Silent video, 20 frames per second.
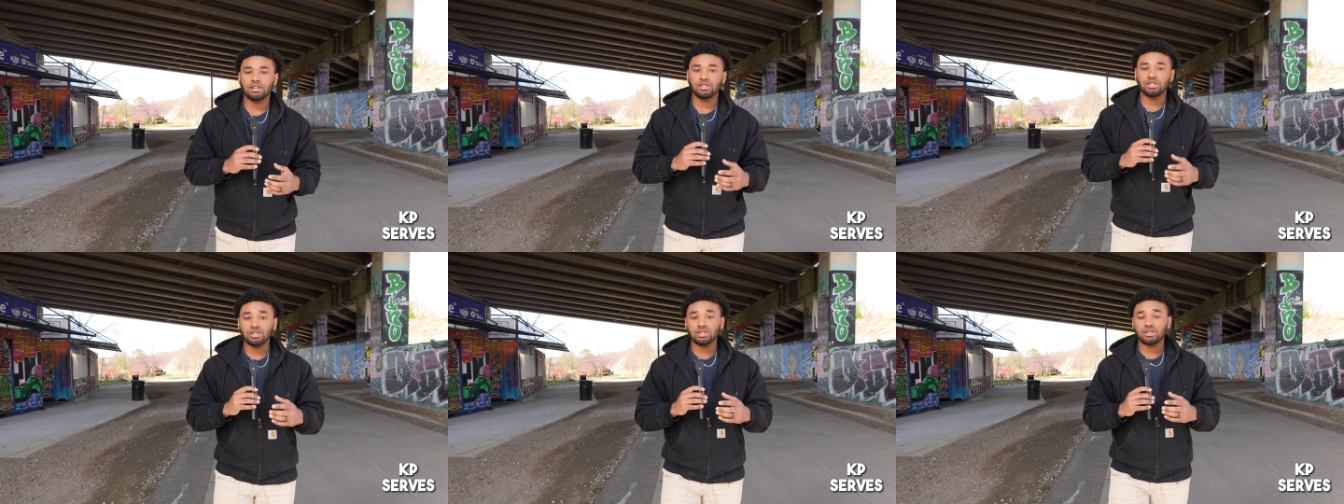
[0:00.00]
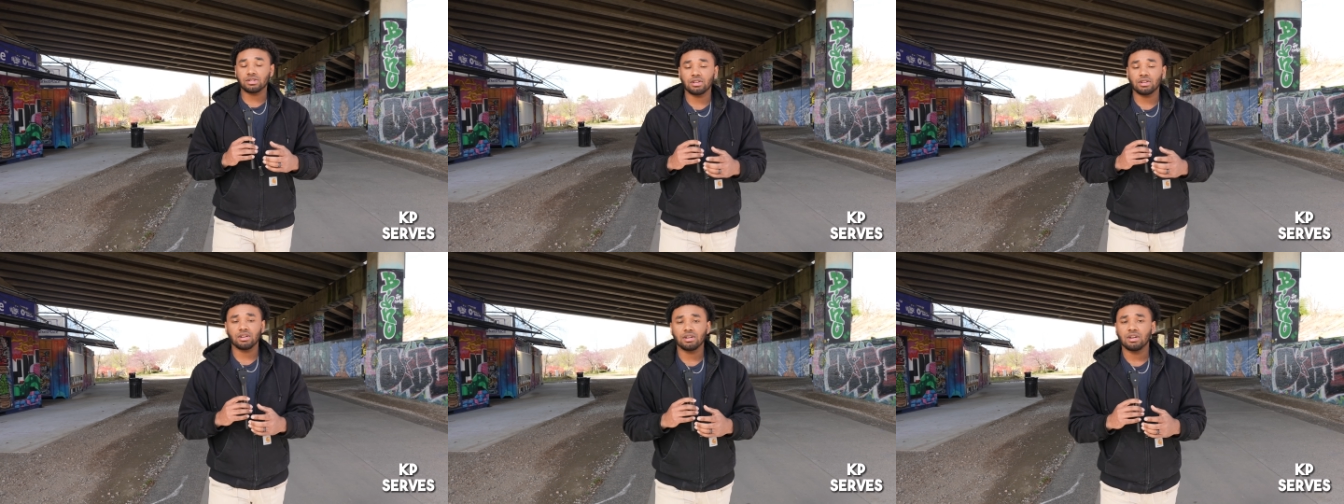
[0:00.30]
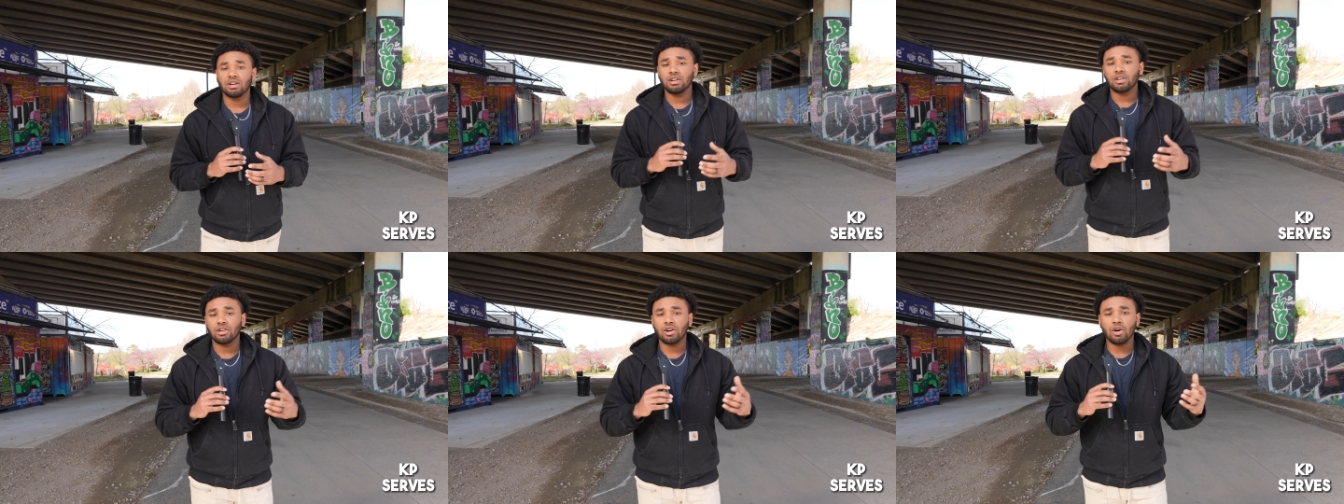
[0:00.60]
just
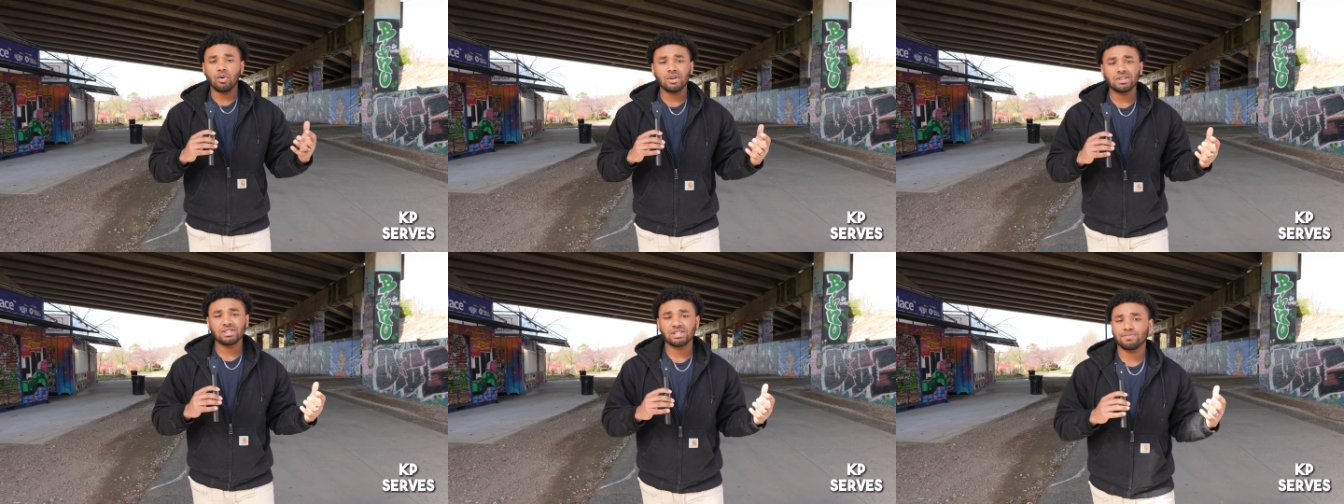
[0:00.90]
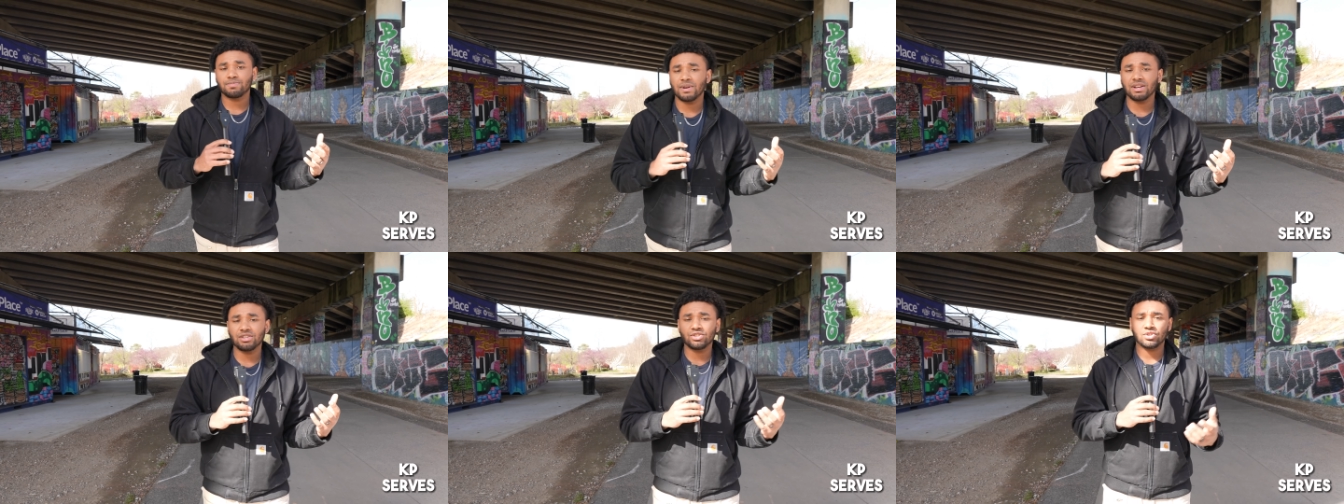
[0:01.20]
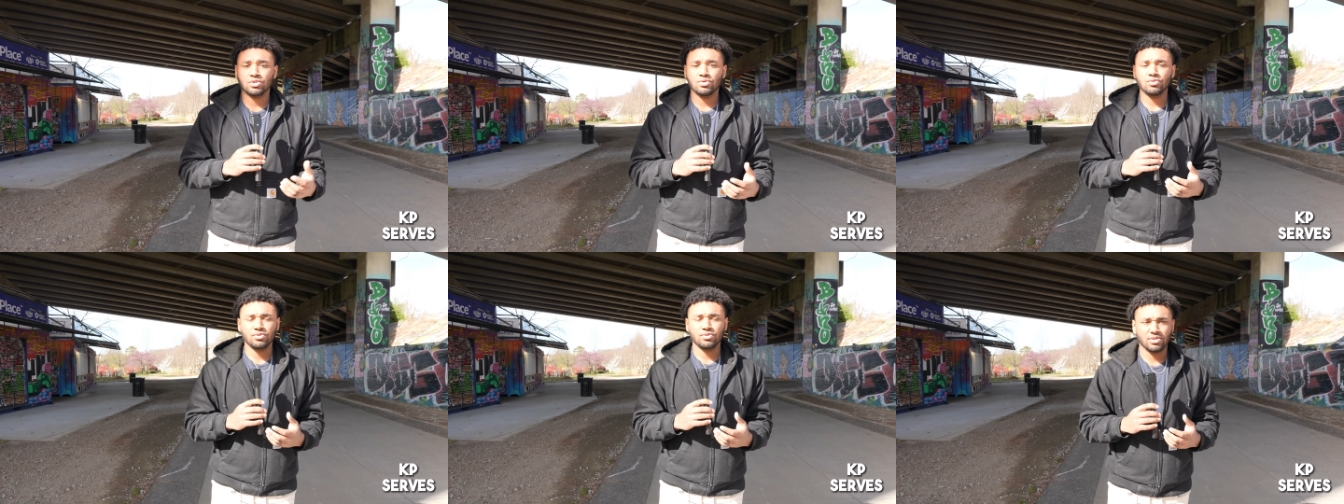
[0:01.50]
go and spread
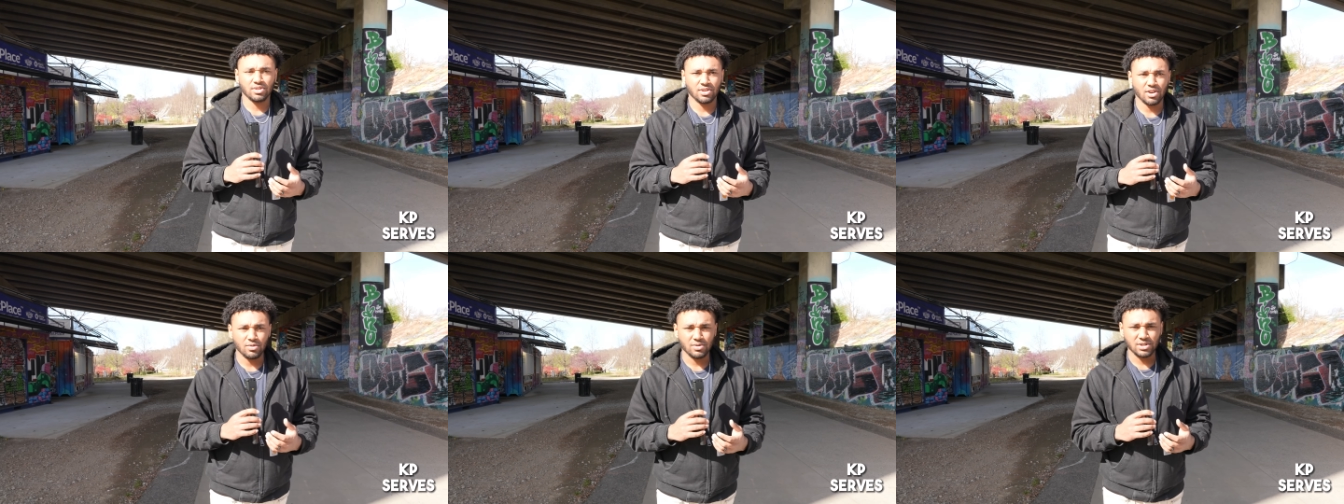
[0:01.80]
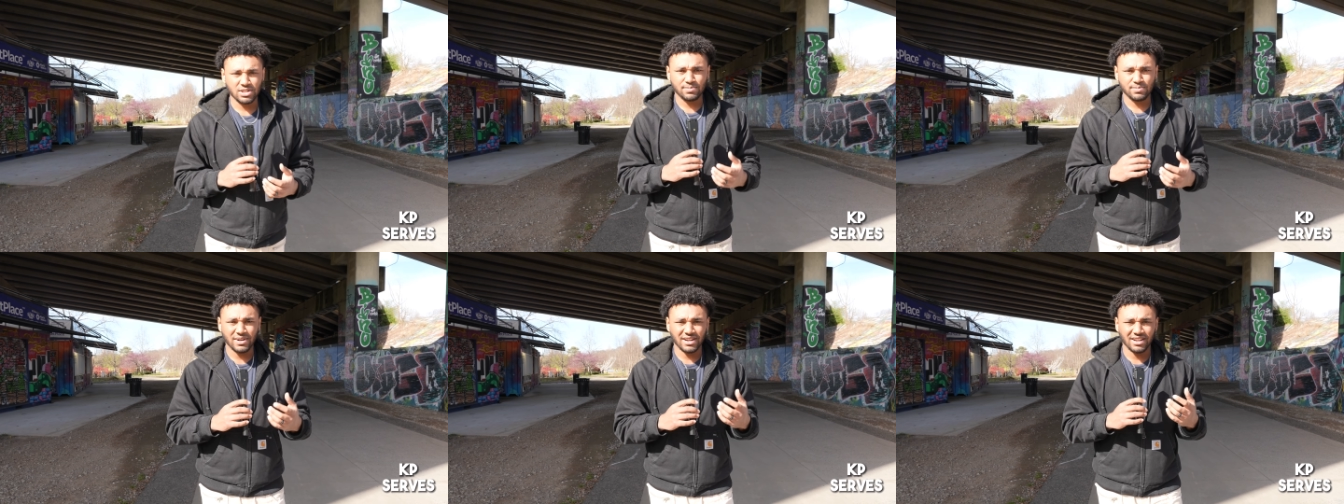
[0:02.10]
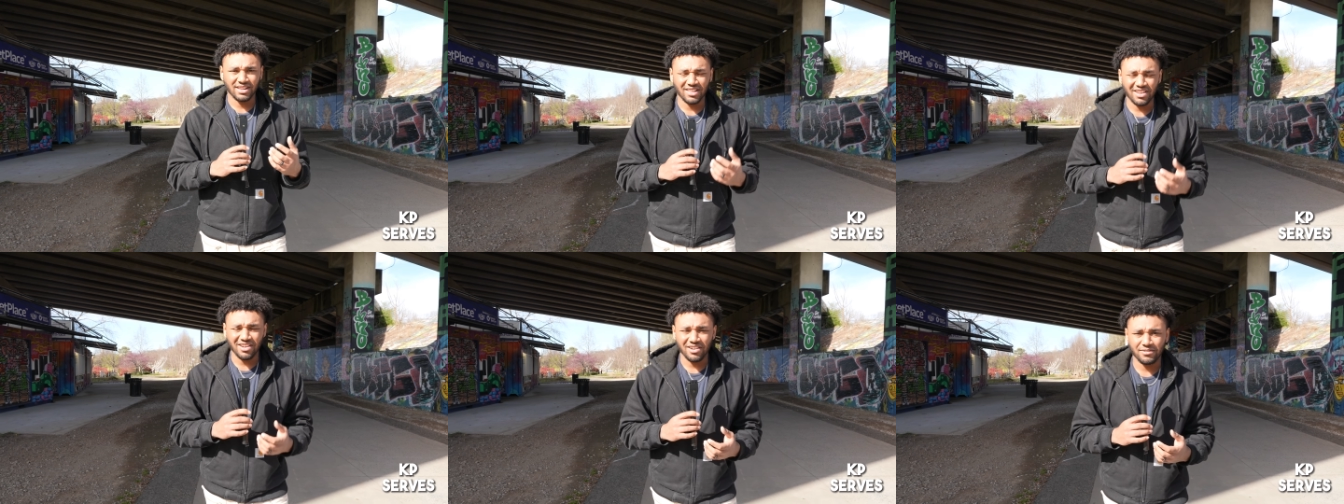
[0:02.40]
truth, go and spread
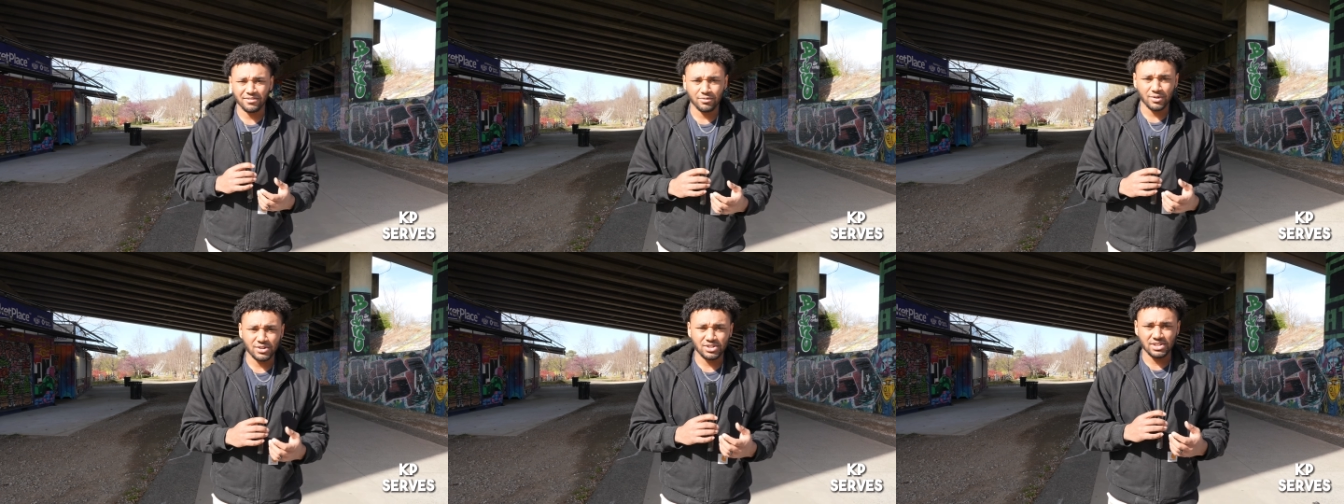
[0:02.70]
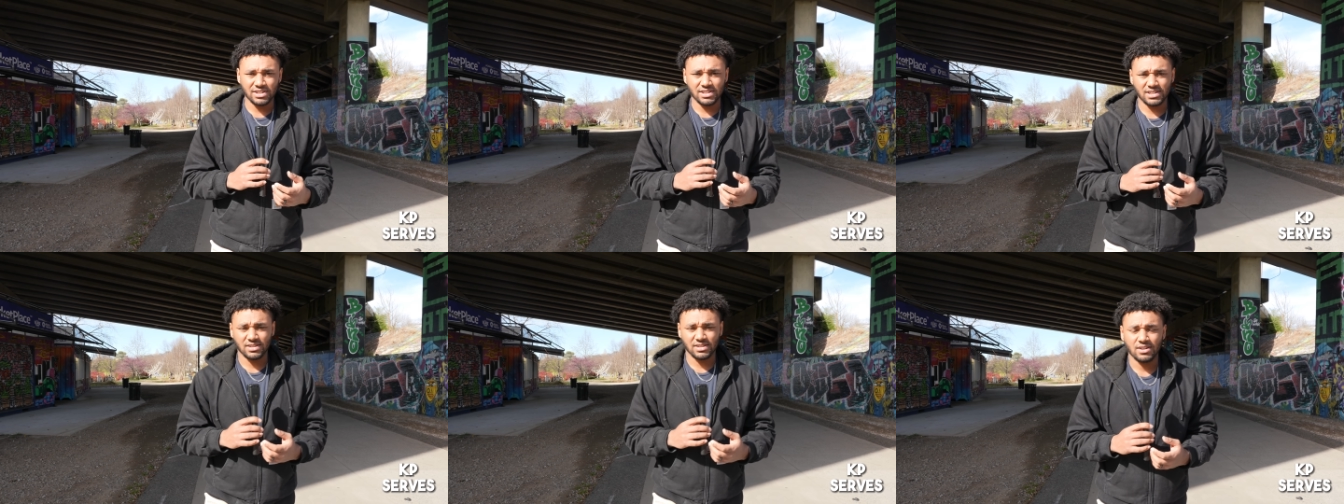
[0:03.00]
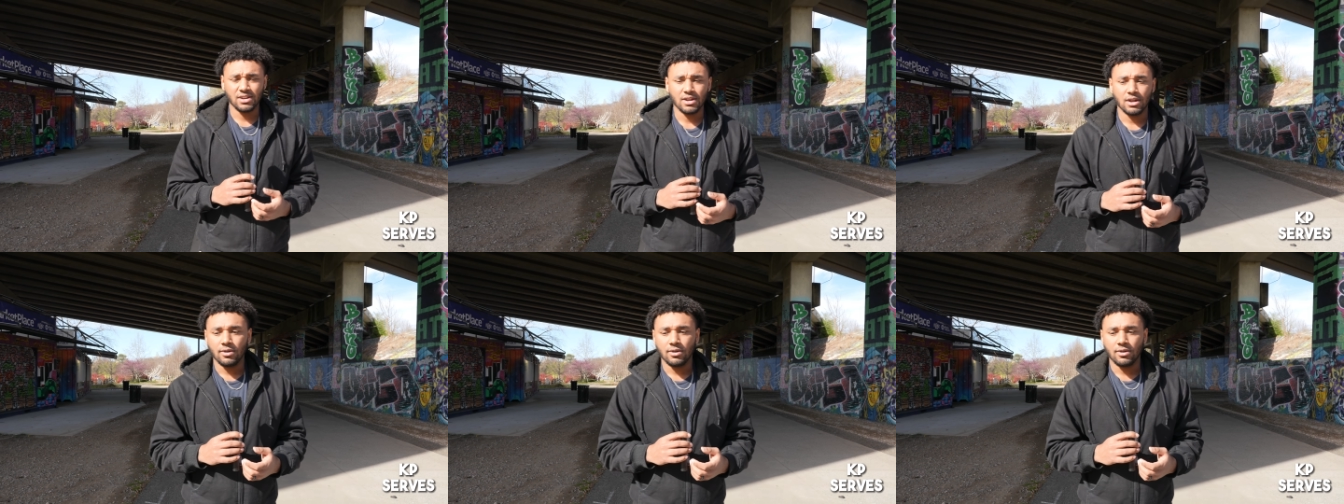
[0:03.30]
love, which is